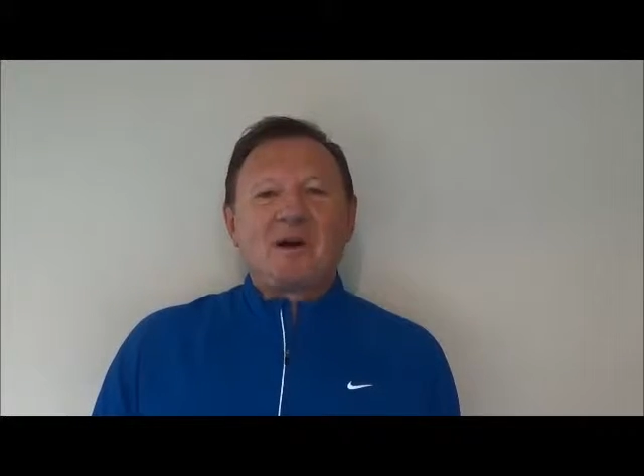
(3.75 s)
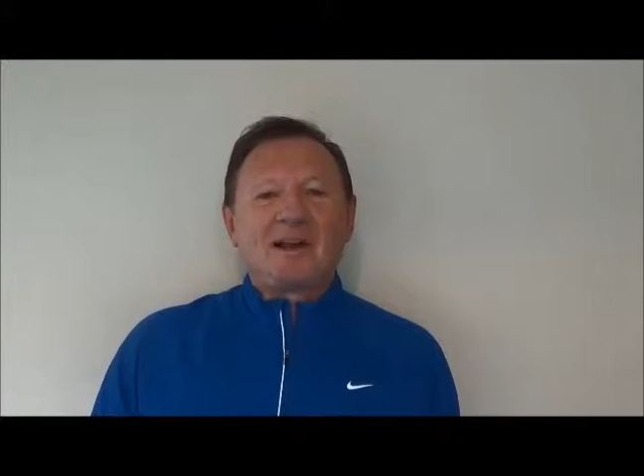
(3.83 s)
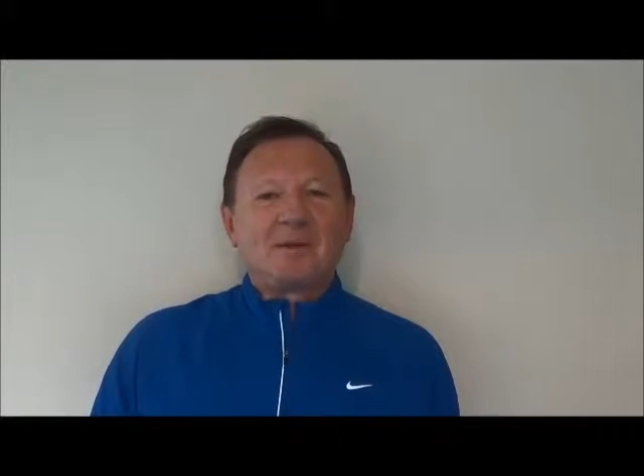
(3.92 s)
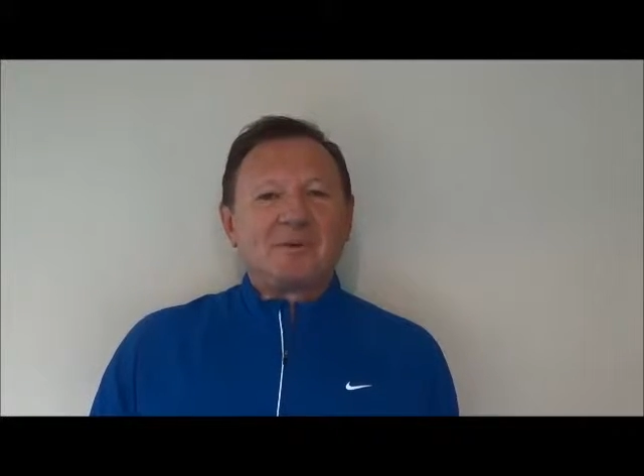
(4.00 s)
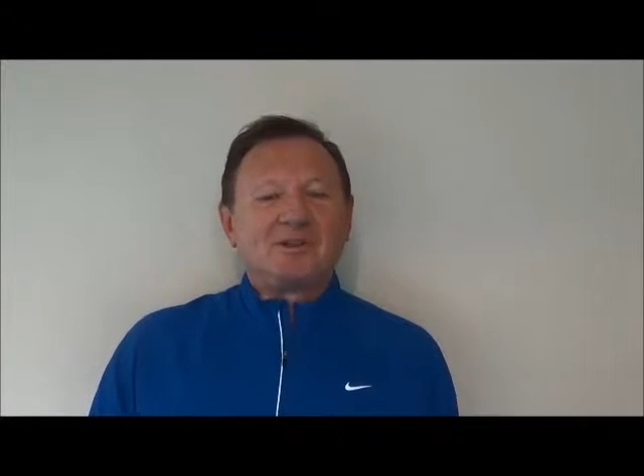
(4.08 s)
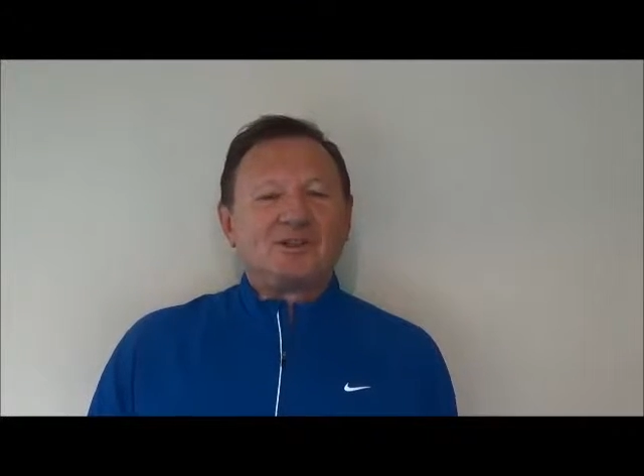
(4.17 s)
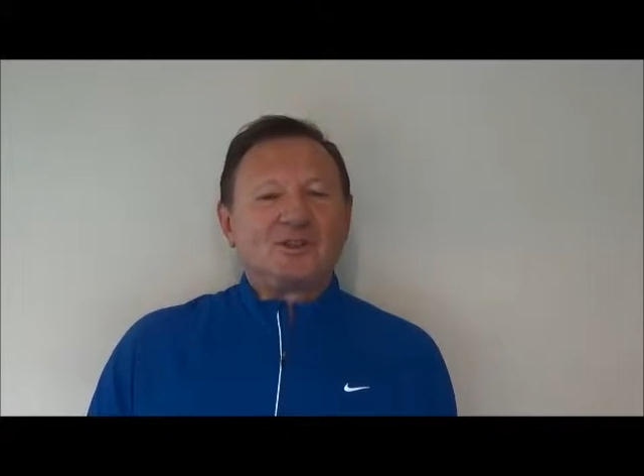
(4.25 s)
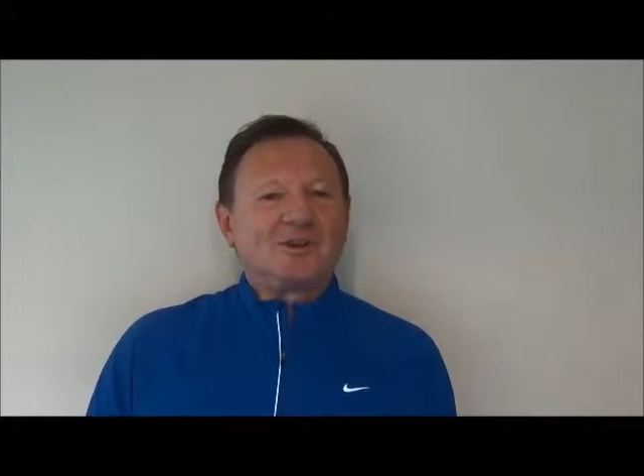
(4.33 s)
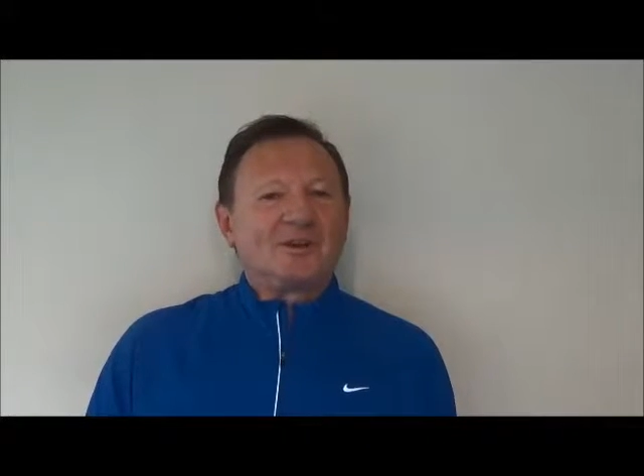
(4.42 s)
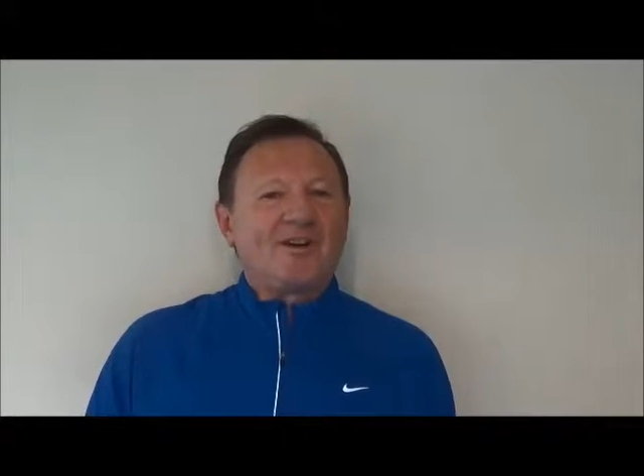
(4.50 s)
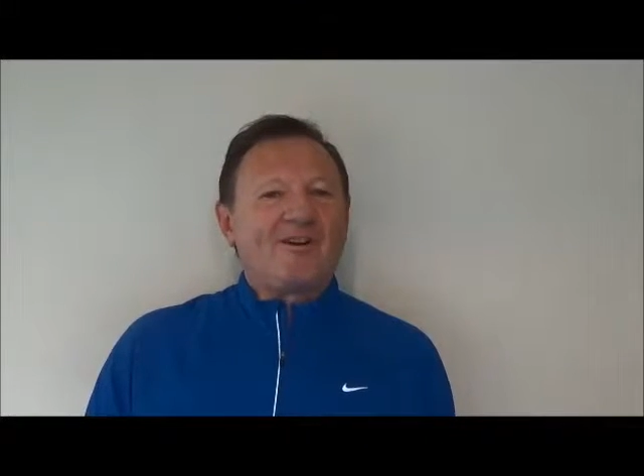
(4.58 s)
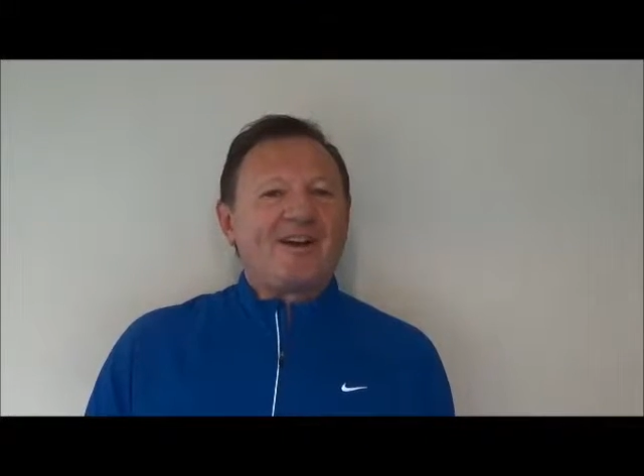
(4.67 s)
My name is
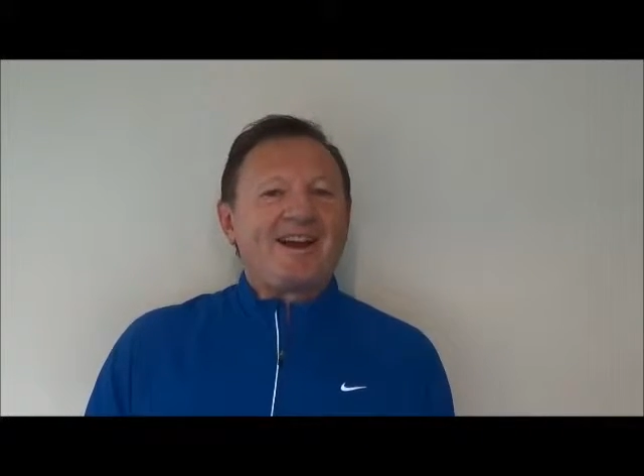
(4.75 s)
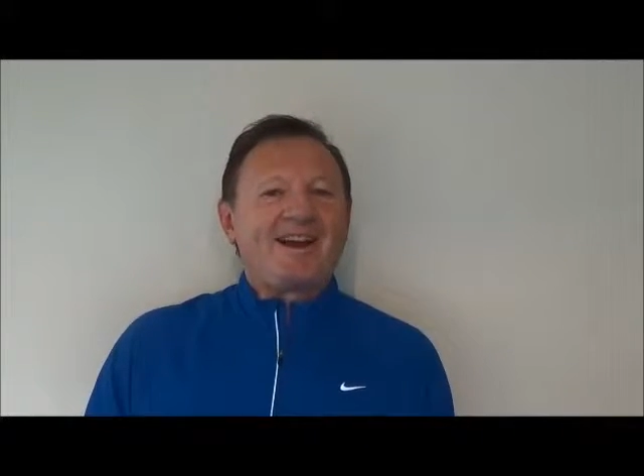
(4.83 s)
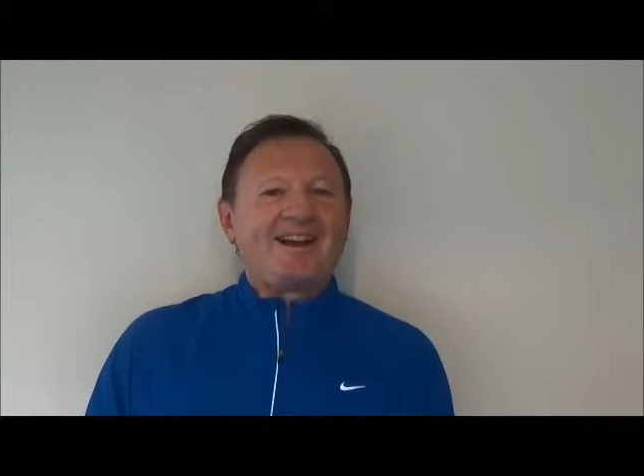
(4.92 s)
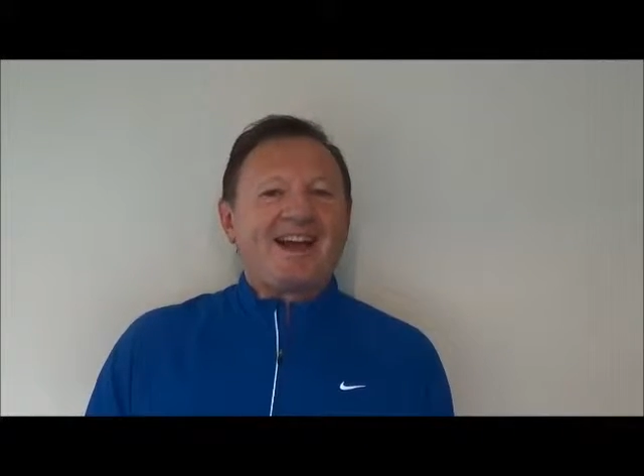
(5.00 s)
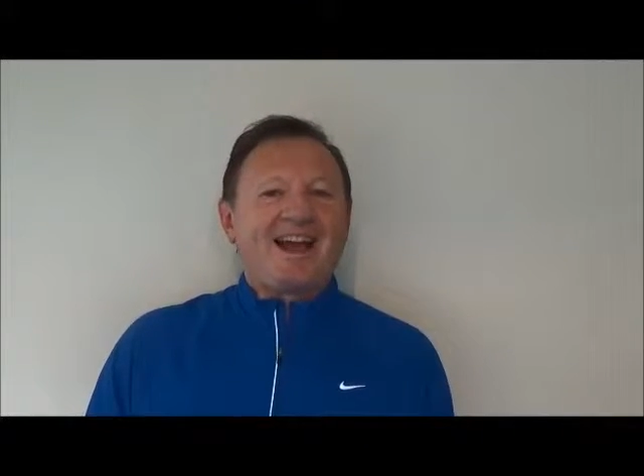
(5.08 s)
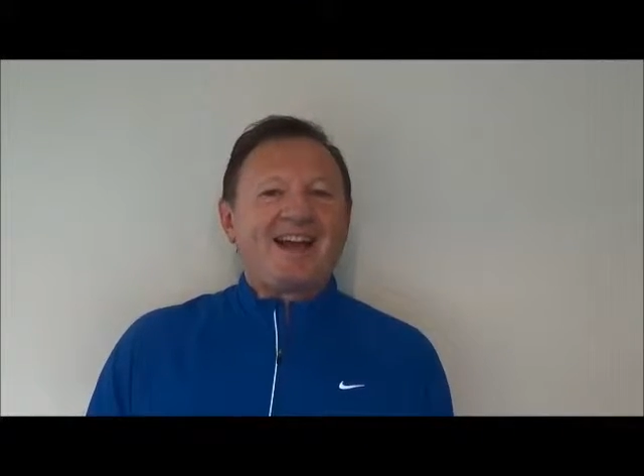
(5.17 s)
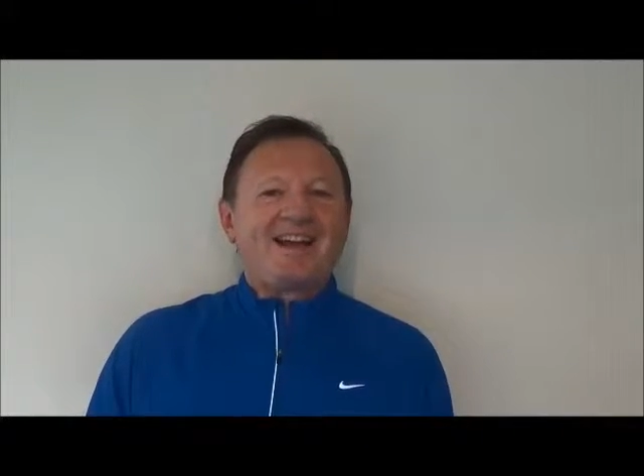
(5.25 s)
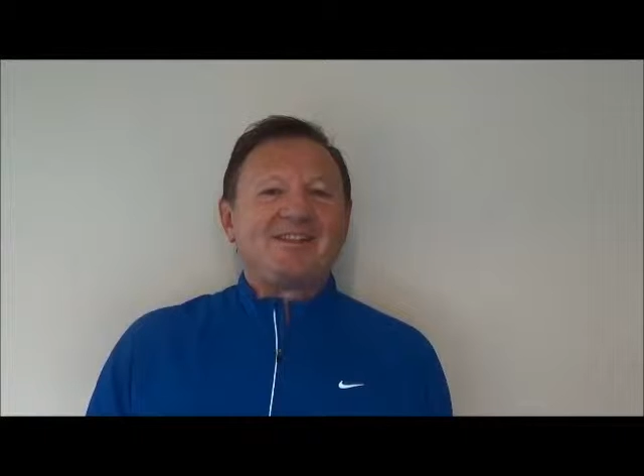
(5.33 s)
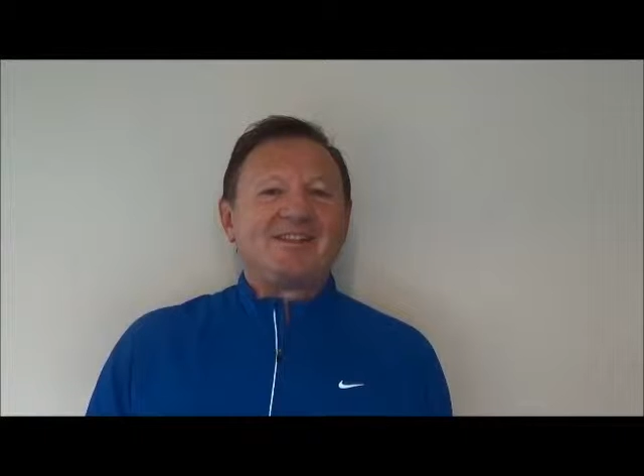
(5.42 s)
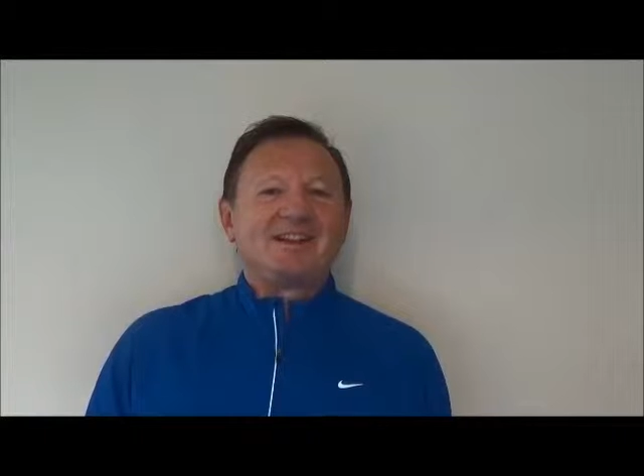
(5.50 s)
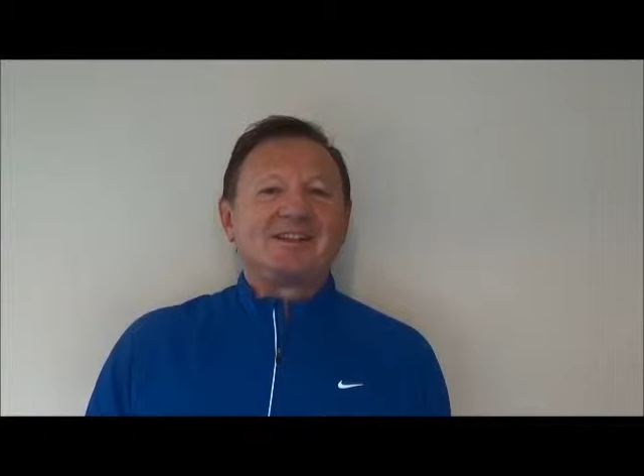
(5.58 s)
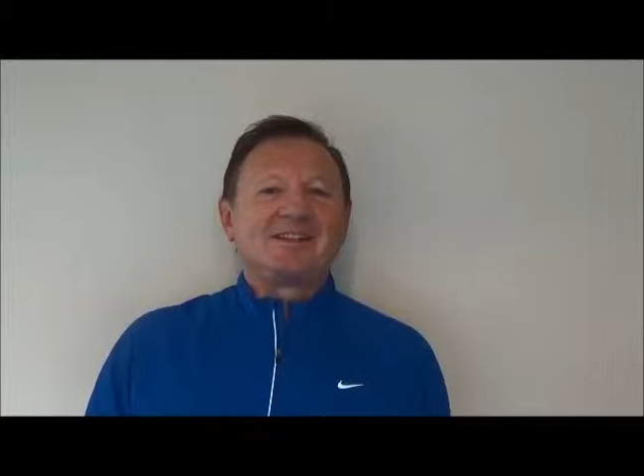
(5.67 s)
John Hine
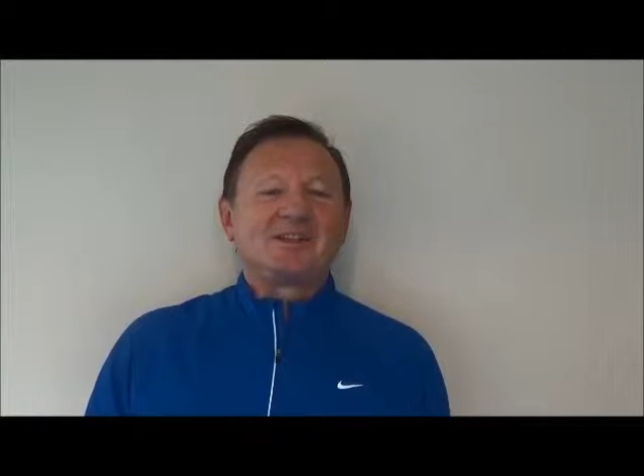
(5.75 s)
and this